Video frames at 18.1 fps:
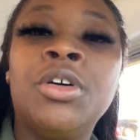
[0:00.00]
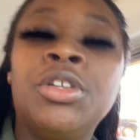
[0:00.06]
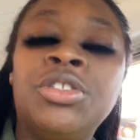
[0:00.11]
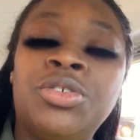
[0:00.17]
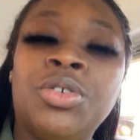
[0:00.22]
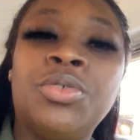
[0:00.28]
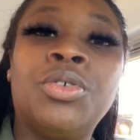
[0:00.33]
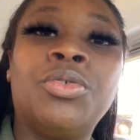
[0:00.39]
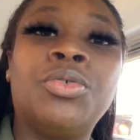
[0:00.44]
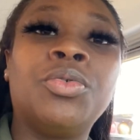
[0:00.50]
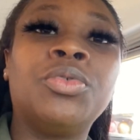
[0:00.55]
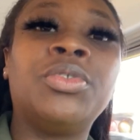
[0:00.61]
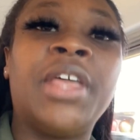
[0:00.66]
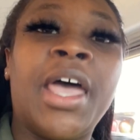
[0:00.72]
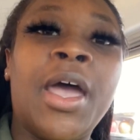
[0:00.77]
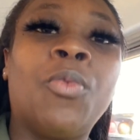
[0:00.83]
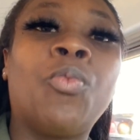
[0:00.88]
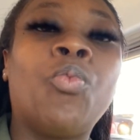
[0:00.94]
to
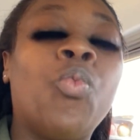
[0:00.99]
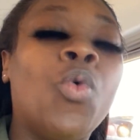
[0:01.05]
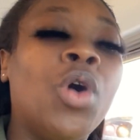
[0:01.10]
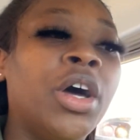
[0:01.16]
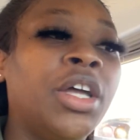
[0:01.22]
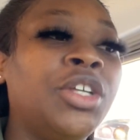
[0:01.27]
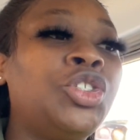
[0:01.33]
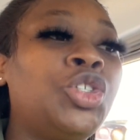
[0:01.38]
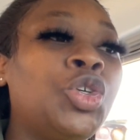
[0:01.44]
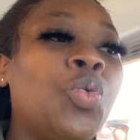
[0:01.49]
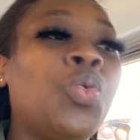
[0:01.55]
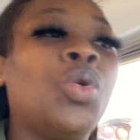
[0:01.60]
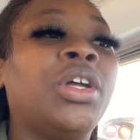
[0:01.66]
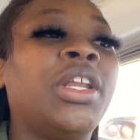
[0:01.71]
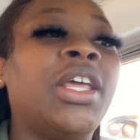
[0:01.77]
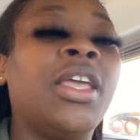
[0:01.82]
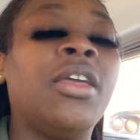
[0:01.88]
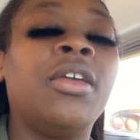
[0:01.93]
that
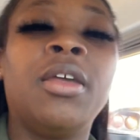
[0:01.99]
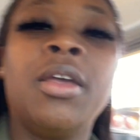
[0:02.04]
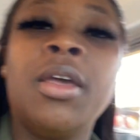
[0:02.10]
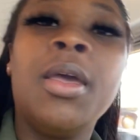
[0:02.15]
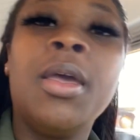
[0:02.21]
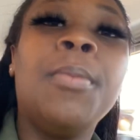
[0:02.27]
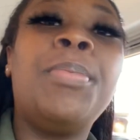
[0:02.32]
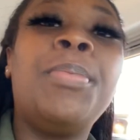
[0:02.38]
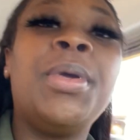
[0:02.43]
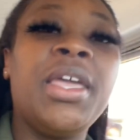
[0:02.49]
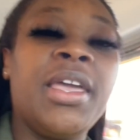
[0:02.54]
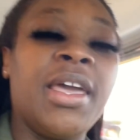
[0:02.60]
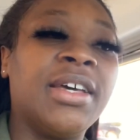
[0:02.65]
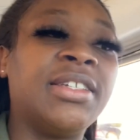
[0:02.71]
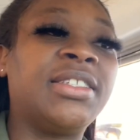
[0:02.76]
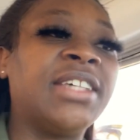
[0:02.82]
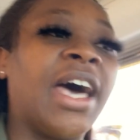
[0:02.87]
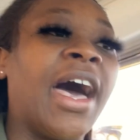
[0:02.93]
120
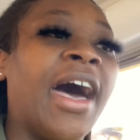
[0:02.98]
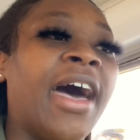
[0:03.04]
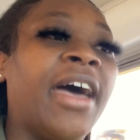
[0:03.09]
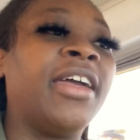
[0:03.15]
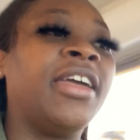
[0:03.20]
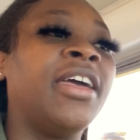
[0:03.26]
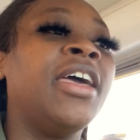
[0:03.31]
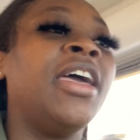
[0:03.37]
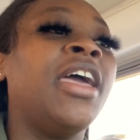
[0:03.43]
psi.